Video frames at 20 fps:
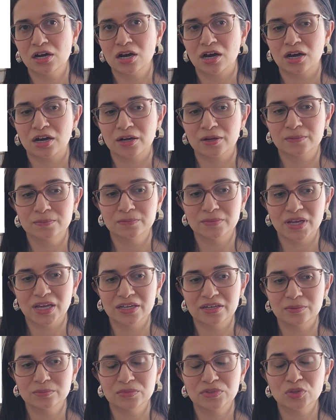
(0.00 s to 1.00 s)

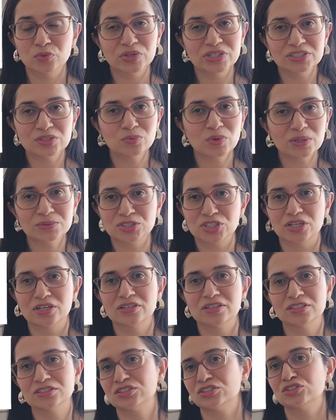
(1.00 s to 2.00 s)
the reason why I'm
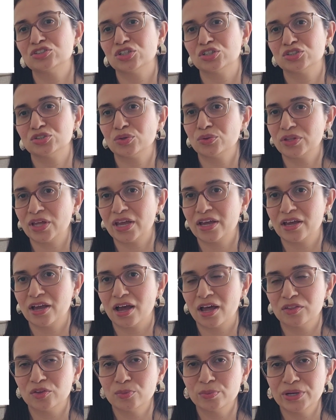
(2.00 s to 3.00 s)
sharing this is just so that
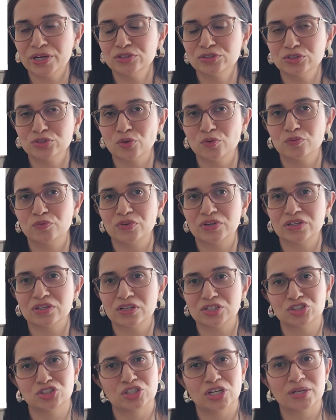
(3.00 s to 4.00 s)
other parents don't feel
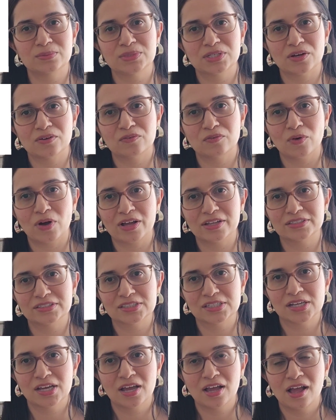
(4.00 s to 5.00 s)
ashamed of
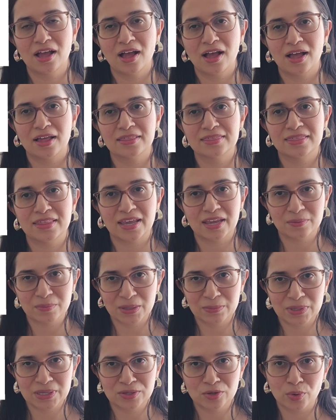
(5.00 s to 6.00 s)
what they
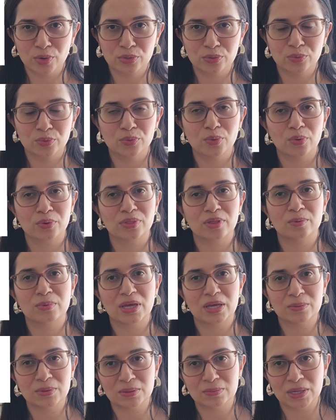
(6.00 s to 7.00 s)
may be going through or their
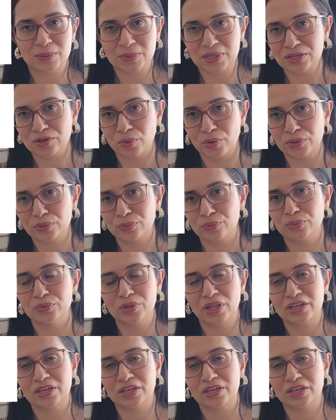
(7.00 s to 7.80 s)
baby may be going through.